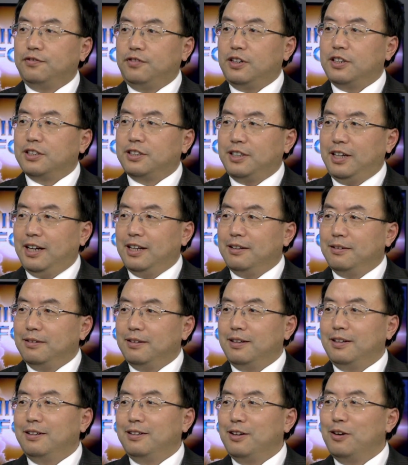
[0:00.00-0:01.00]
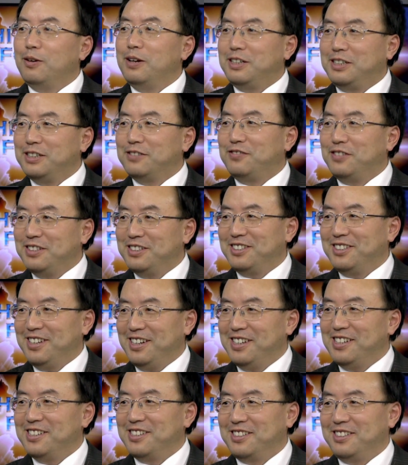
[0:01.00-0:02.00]
faucet. The only difference
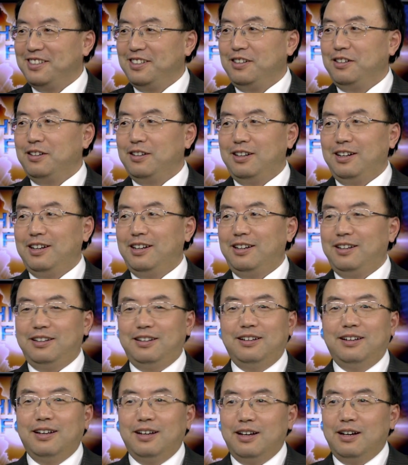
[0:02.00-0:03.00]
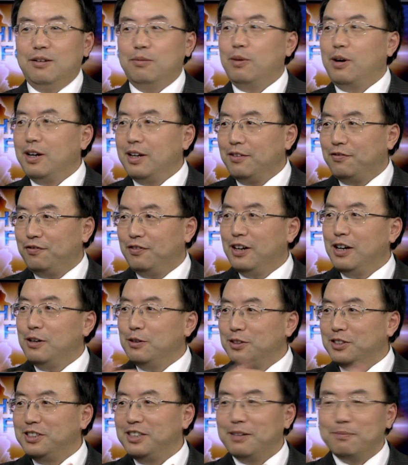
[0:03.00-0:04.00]
is water
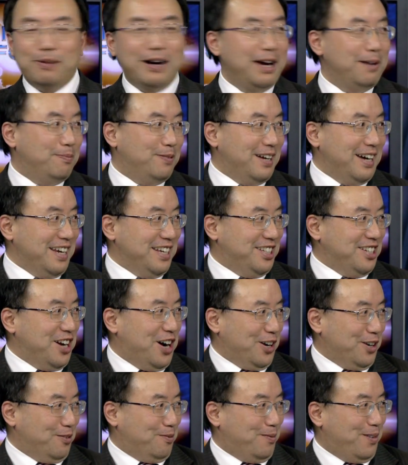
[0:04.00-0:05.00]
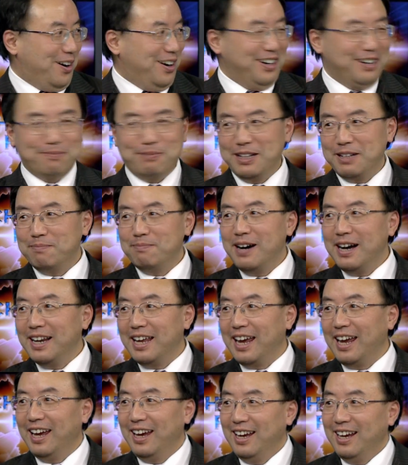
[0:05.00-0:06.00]
flows in the pipeline is not water, but the
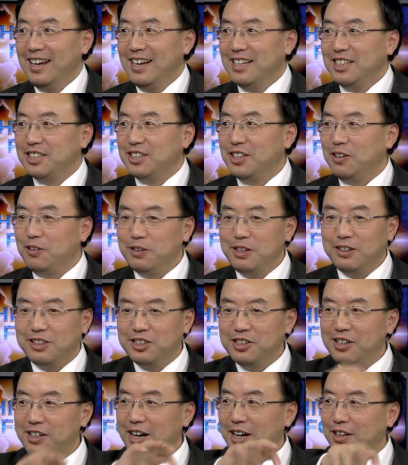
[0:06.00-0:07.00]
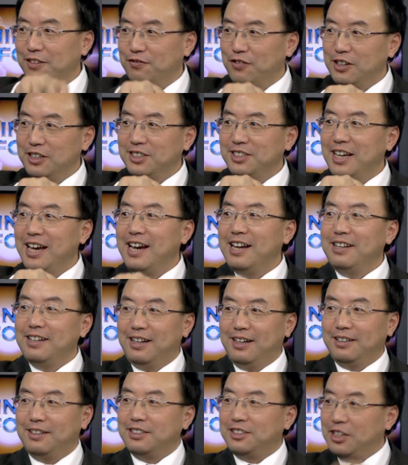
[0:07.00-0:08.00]
money. Yeah. So you turn on the faucet,
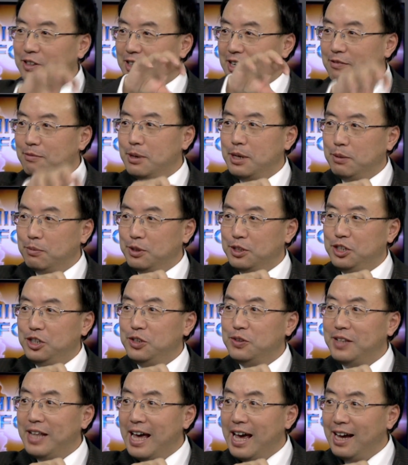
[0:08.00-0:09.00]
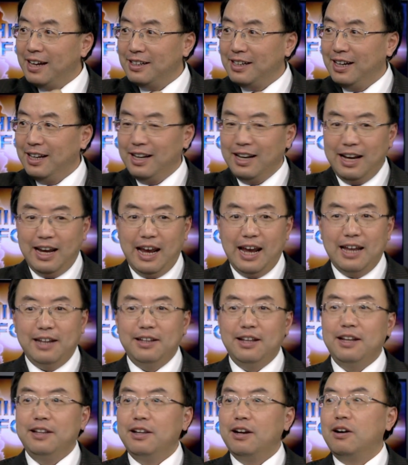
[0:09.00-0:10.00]
the central government would do that,
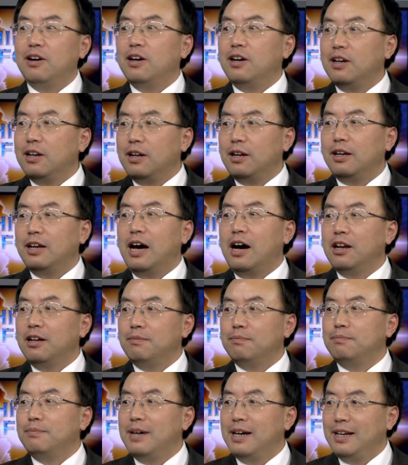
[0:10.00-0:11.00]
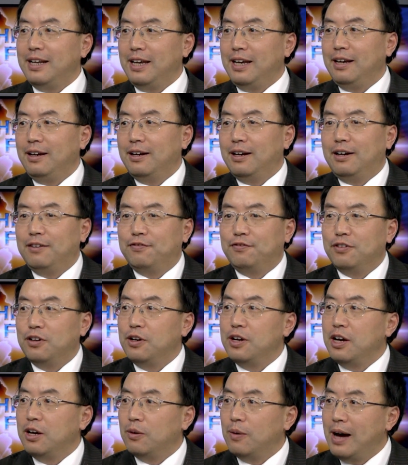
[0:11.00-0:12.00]
and then there are a lot of money
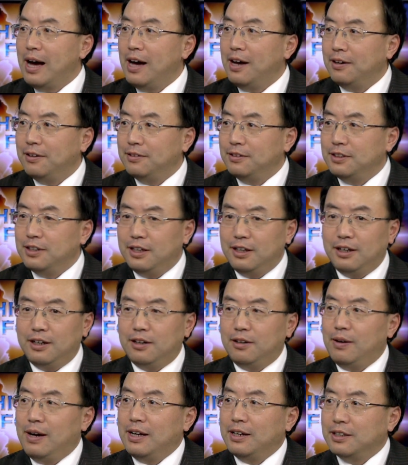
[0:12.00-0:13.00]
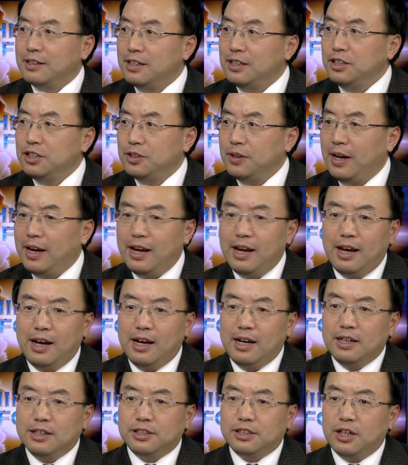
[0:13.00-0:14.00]
flowing around the country,
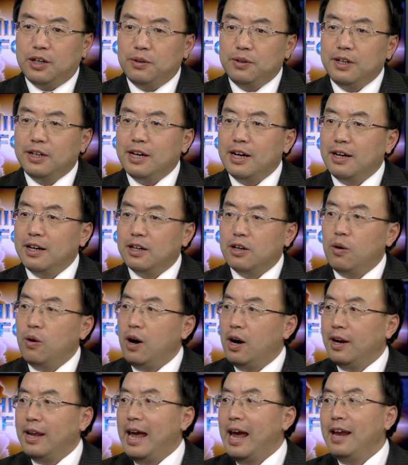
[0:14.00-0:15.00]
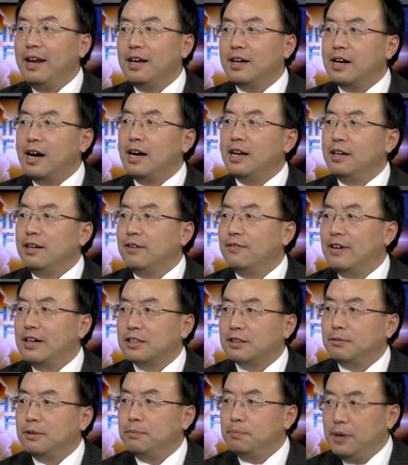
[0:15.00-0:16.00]
so you can go on any kind of
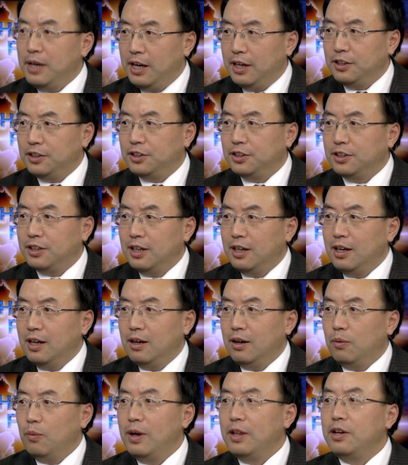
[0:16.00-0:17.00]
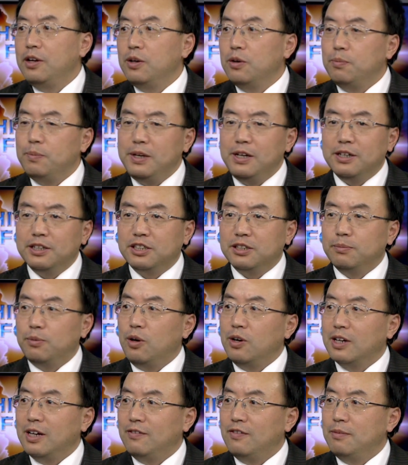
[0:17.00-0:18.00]
investment binge. Whether you be a
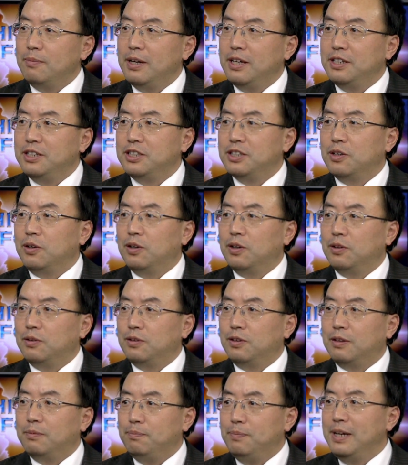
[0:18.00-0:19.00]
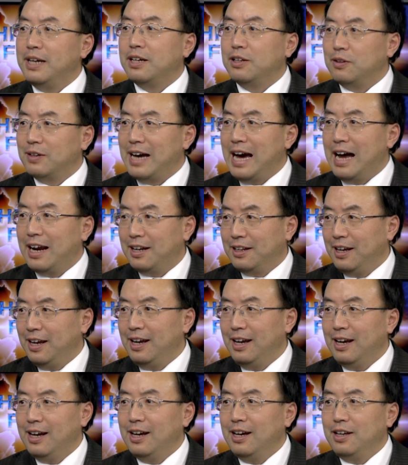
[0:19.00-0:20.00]
small government or a big
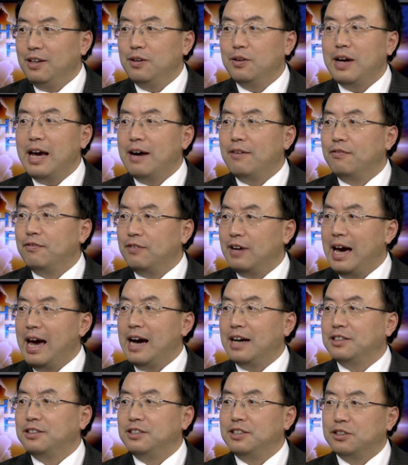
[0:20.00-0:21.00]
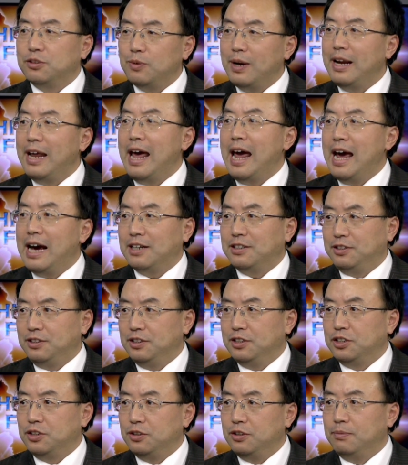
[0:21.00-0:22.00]
locality, you have ready
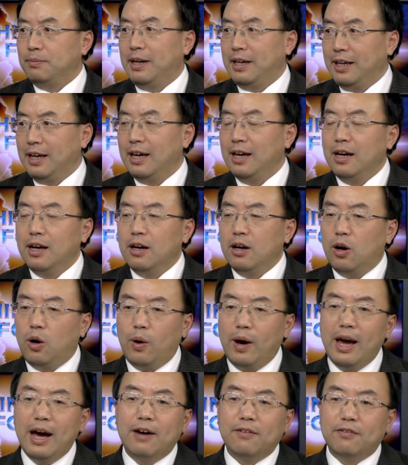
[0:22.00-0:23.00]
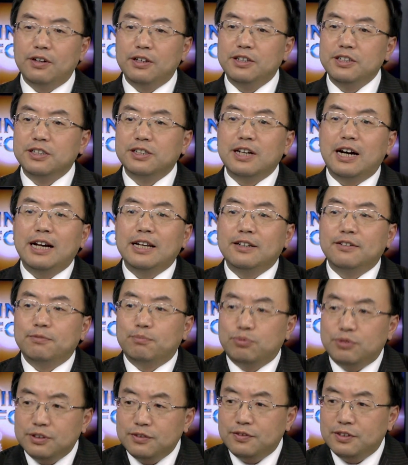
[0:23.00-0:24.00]
access to the money. However, this kind
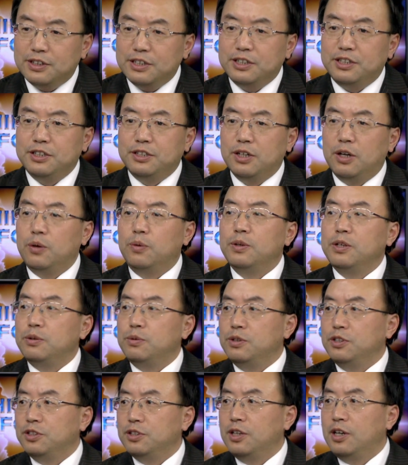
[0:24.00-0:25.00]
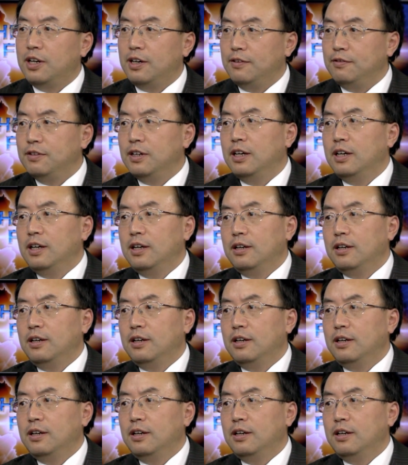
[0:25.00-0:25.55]
of privilege is only reserved